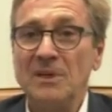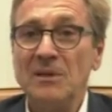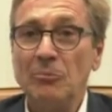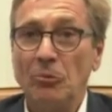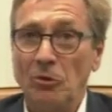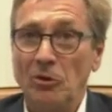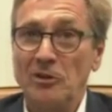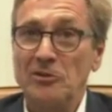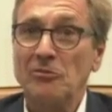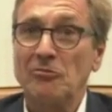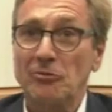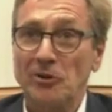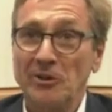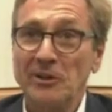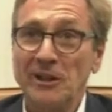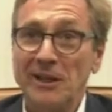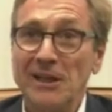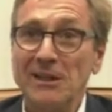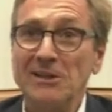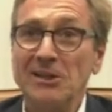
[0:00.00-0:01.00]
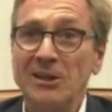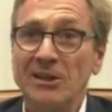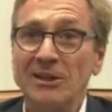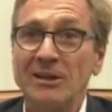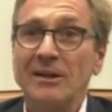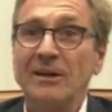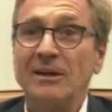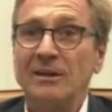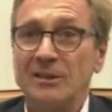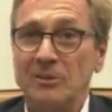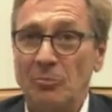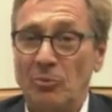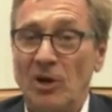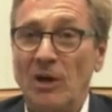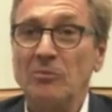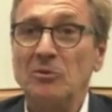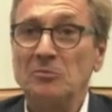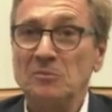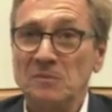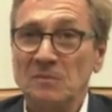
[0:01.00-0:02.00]
people on the front line, the
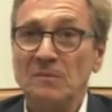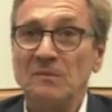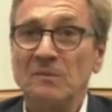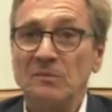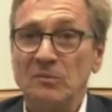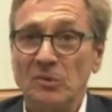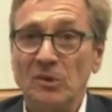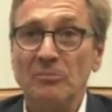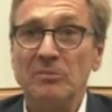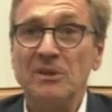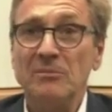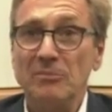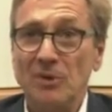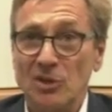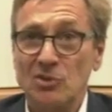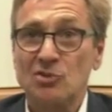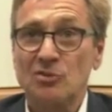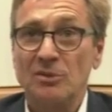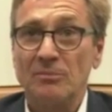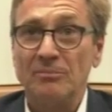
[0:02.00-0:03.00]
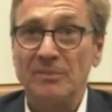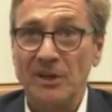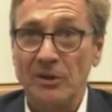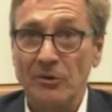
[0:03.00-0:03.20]
problem will be much